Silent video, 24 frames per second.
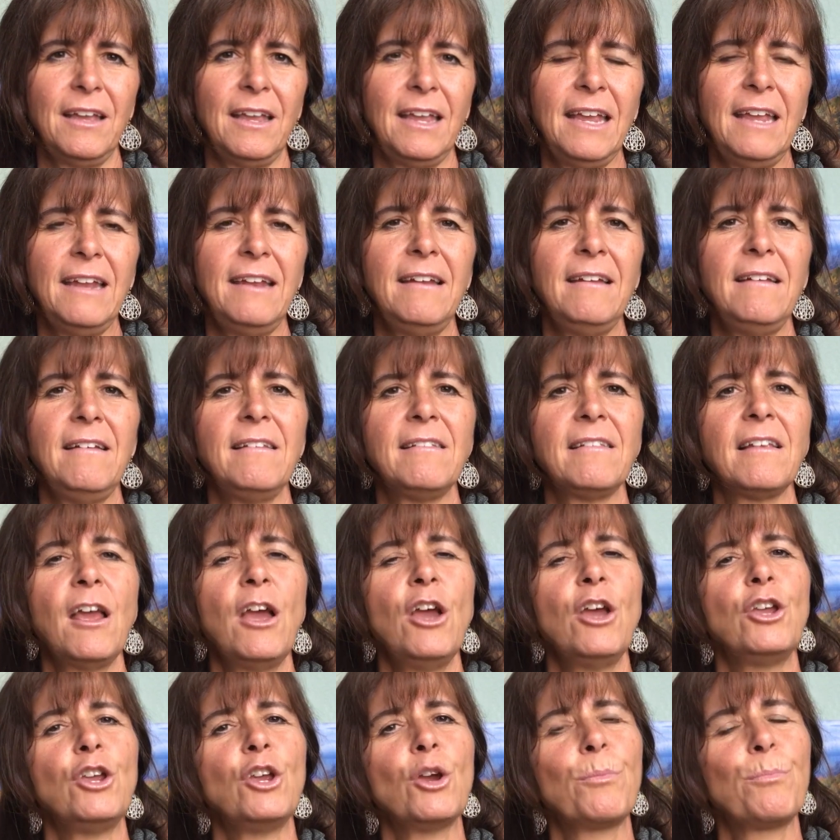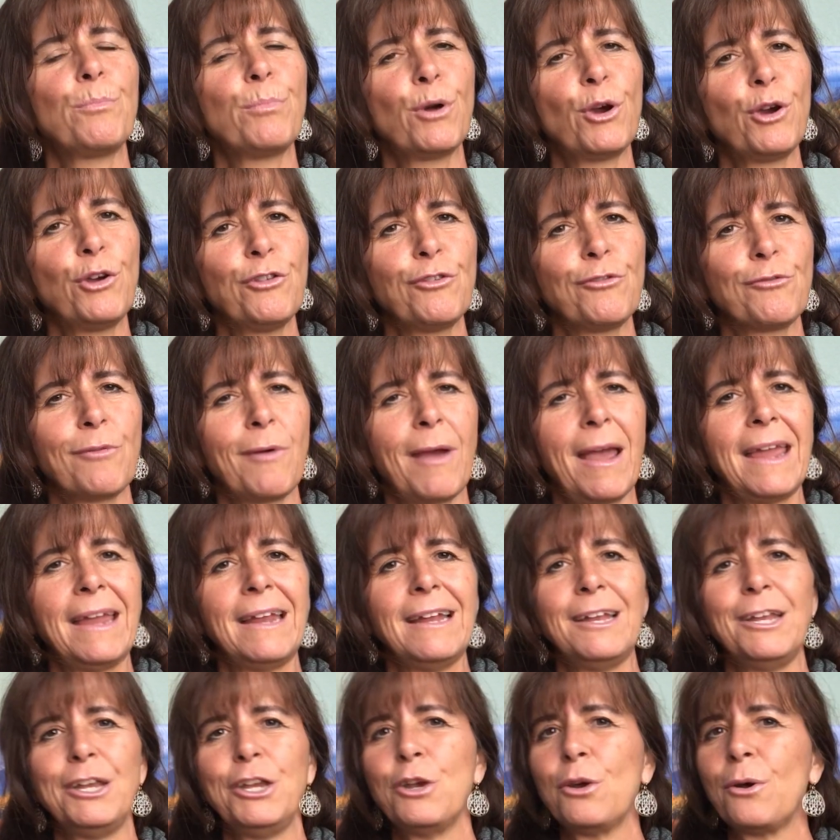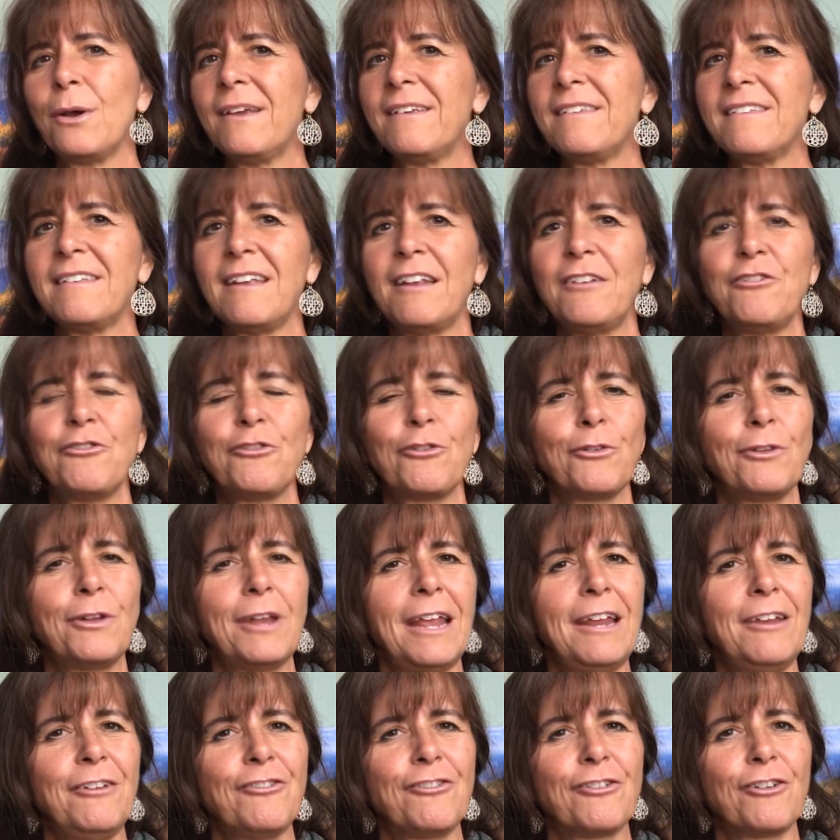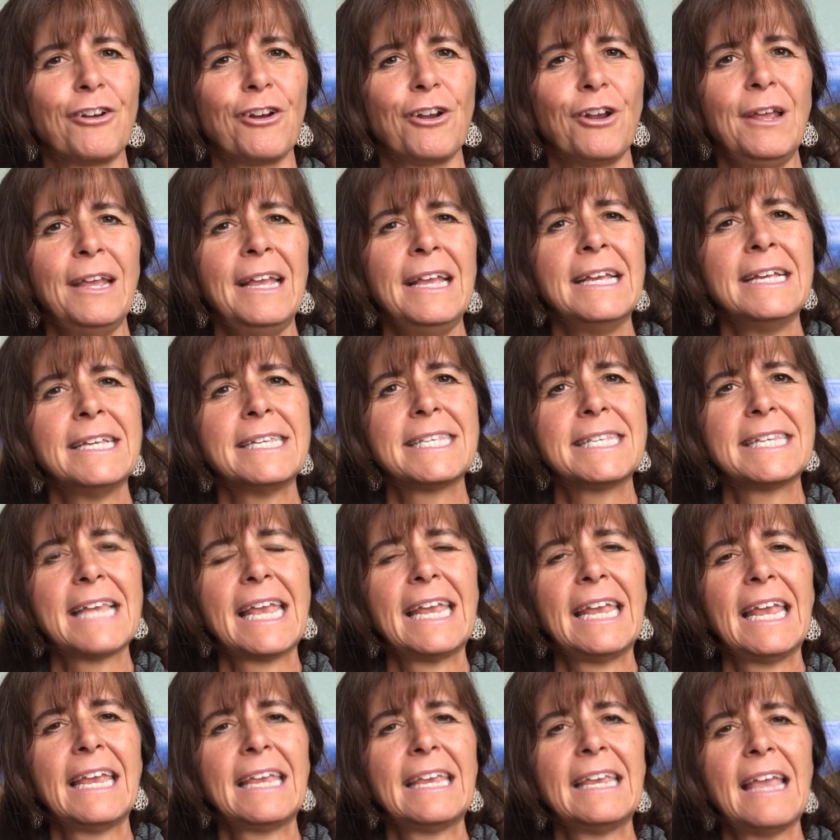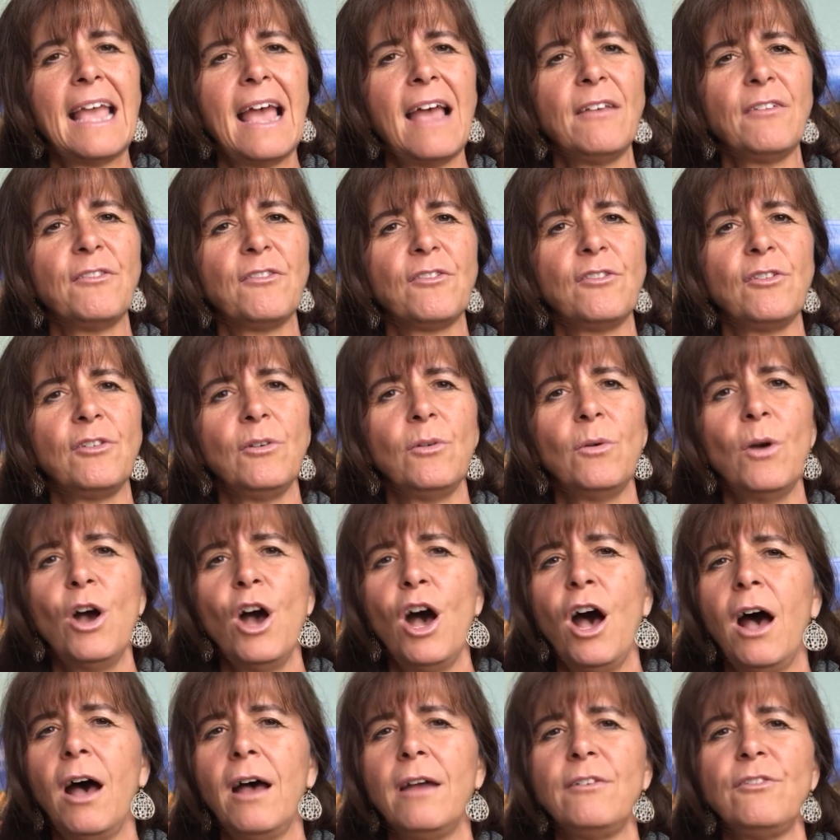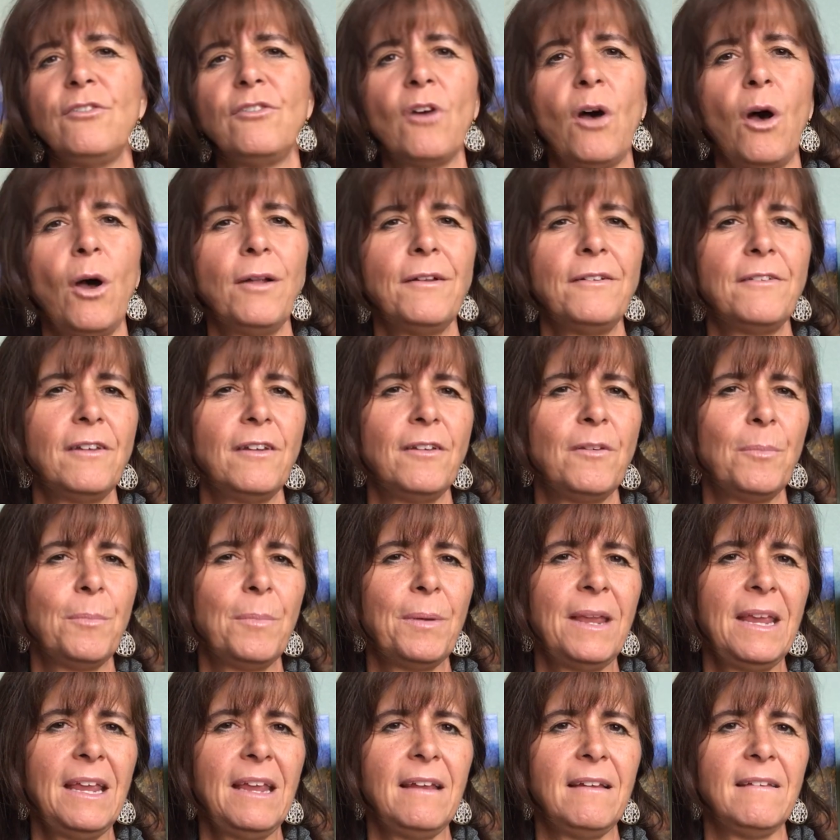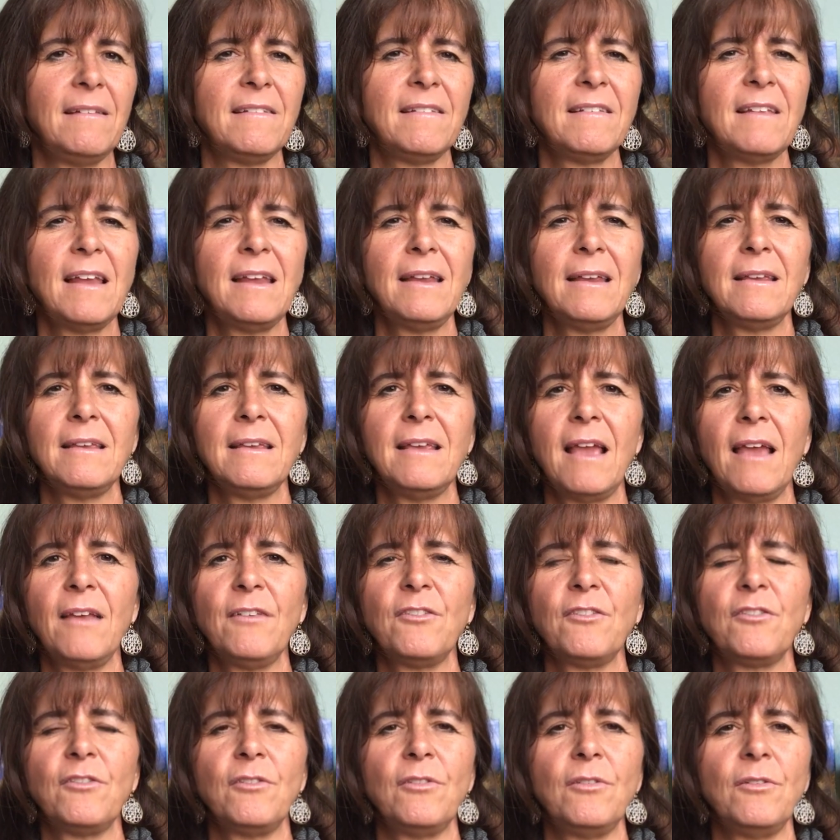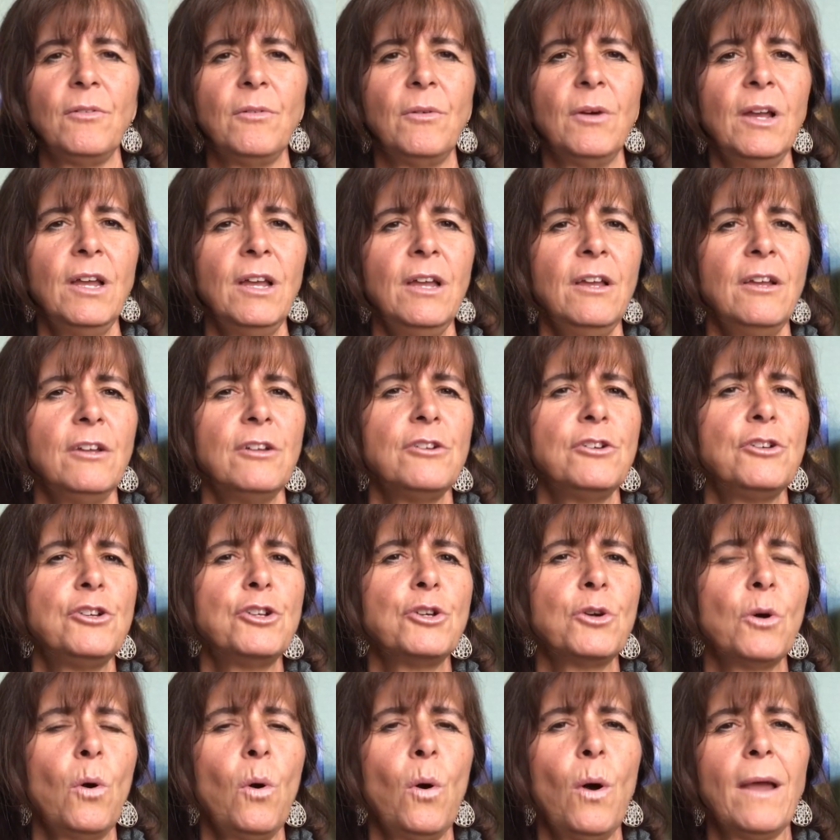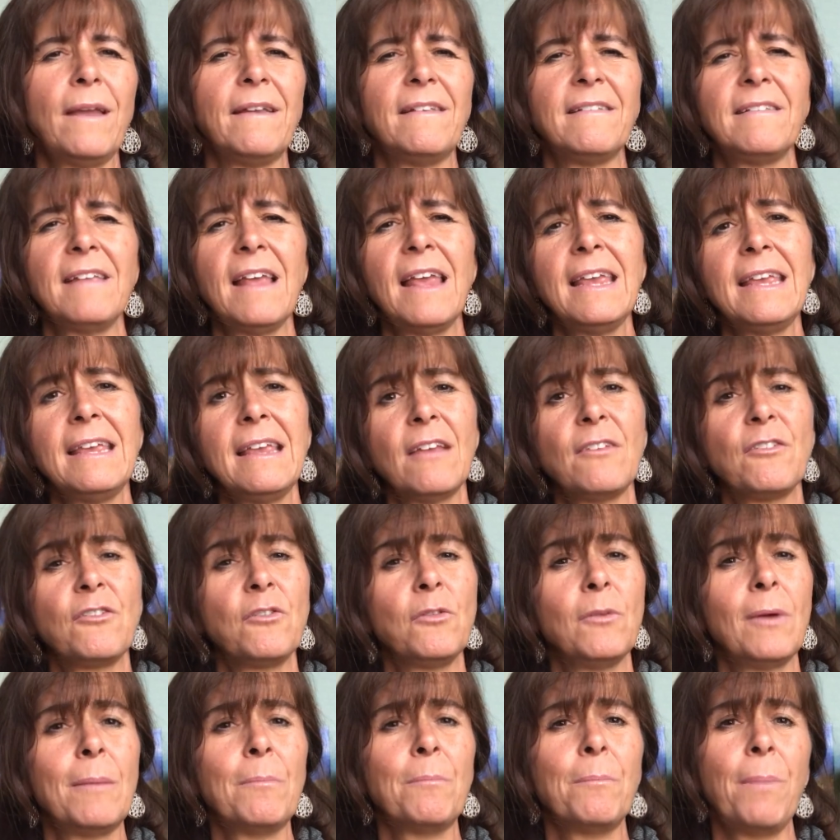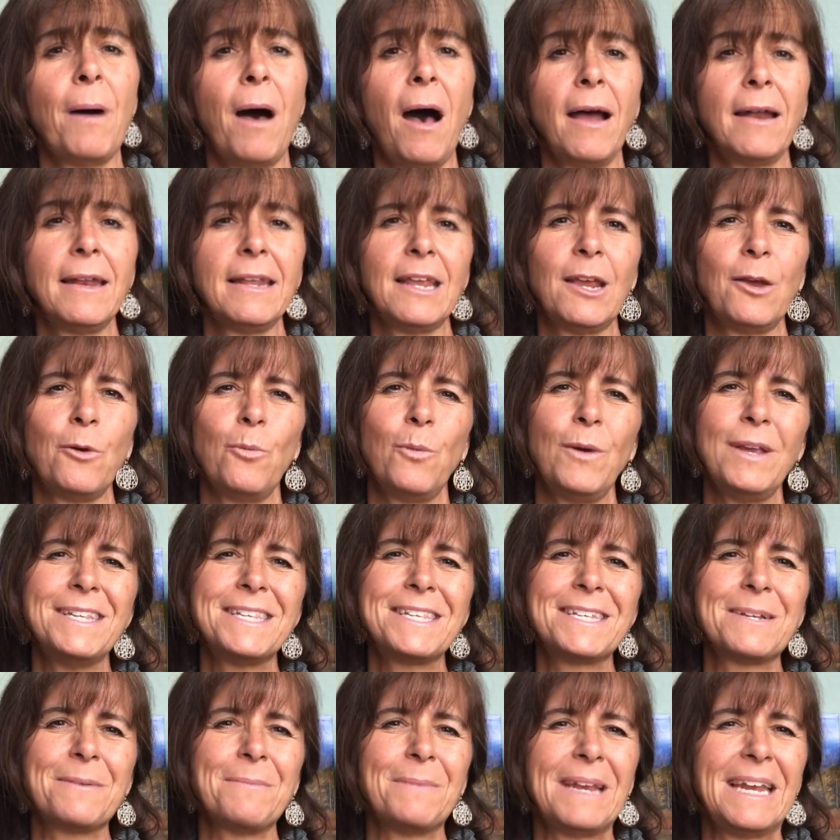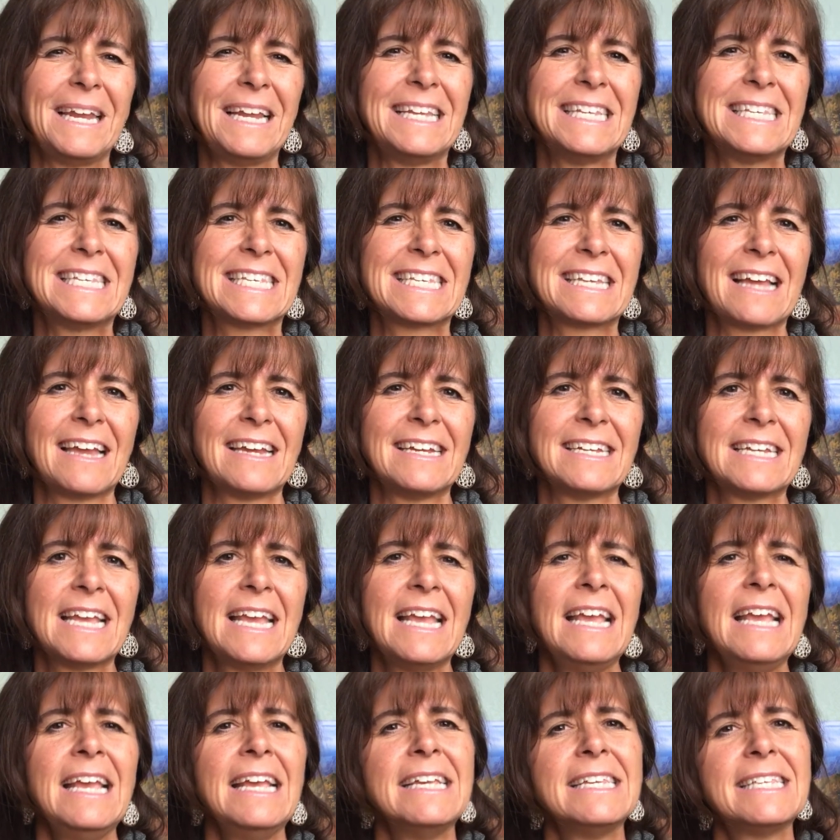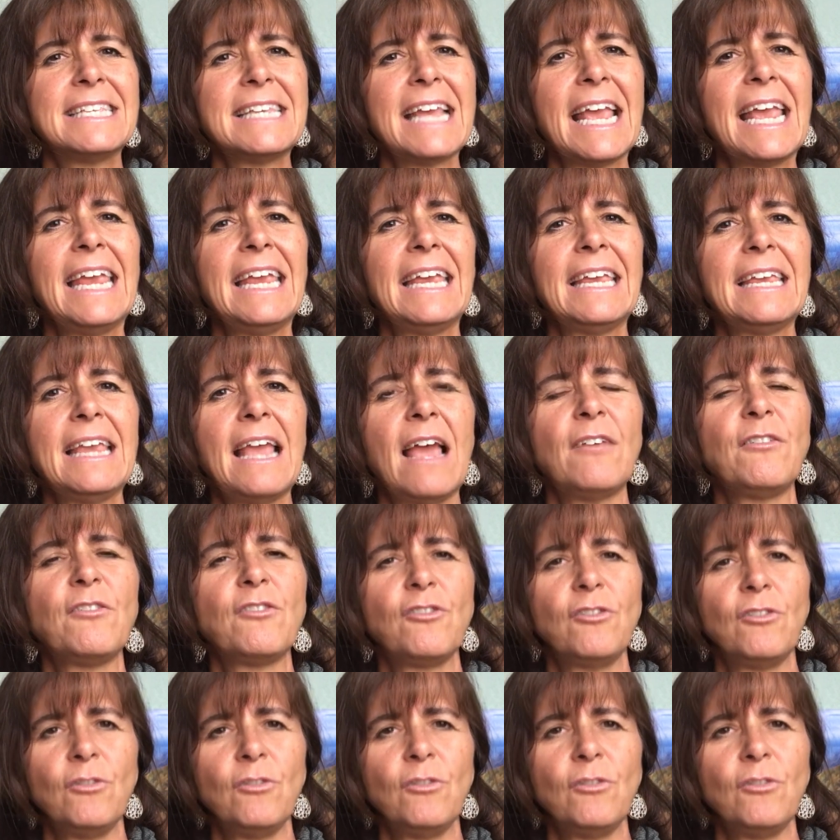It is your birthright, your essential nature. Saying yes to undaunted peace, saying yes to joy, saying yes to embodying wisdom and insight, saying yes